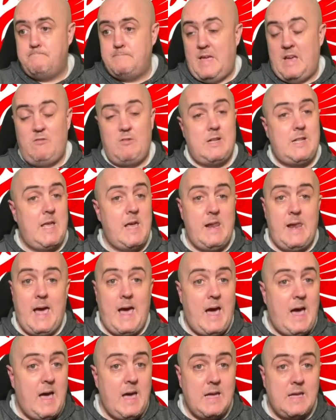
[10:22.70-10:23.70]
Erik ten
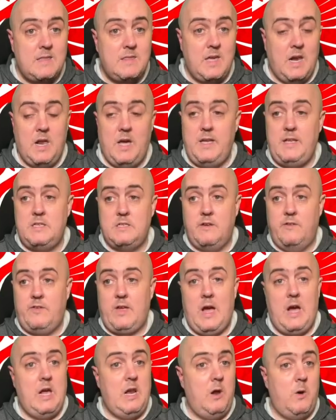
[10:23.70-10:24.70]
Hag, the likes of
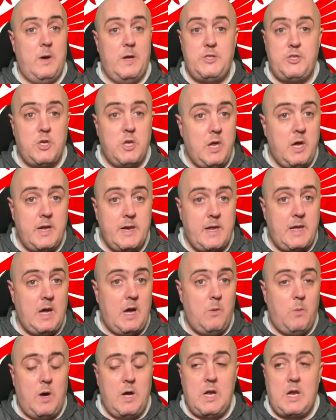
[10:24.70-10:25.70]
Carlo Ancelotti.
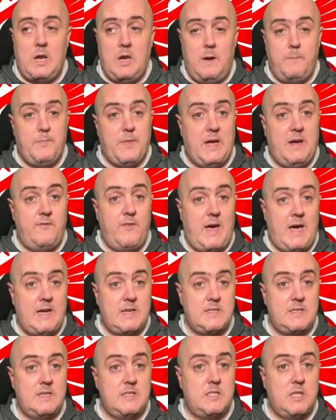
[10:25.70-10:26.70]
I want Klopp to have
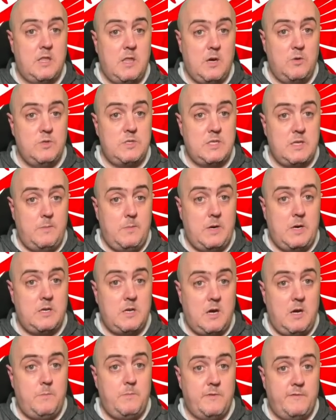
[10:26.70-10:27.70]
access to those similar
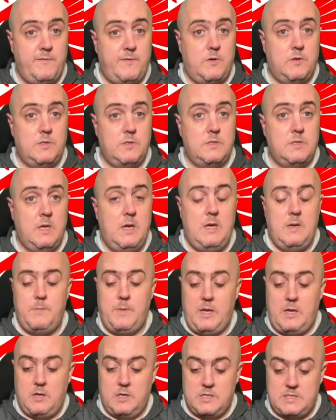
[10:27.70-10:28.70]
type of funds,
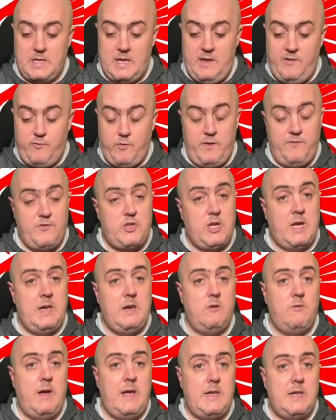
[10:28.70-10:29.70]
because if we've
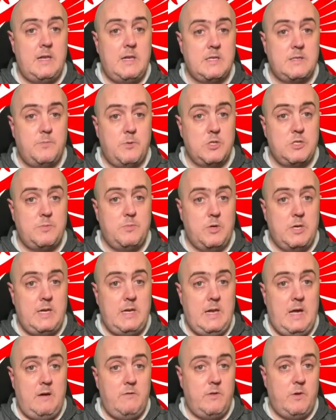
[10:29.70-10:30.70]
generated as much
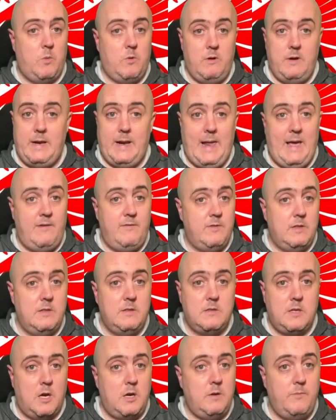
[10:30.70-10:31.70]
money now that we're in
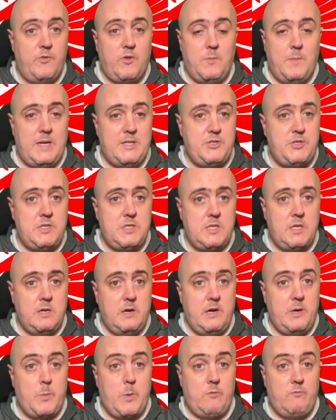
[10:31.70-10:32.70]
level terms with Manchester
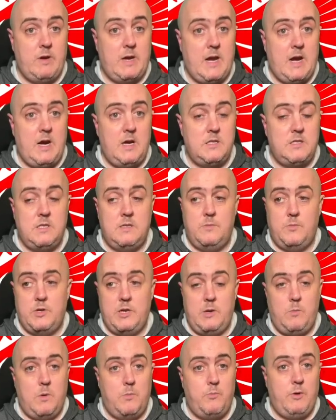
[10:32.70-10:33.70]
United with regards to the
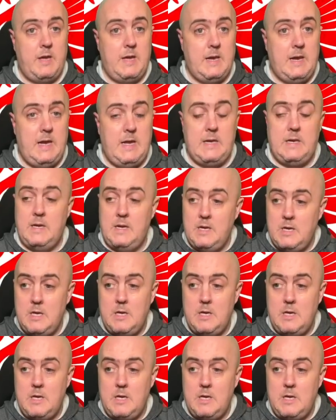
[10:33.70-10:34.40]
money we're bringing in,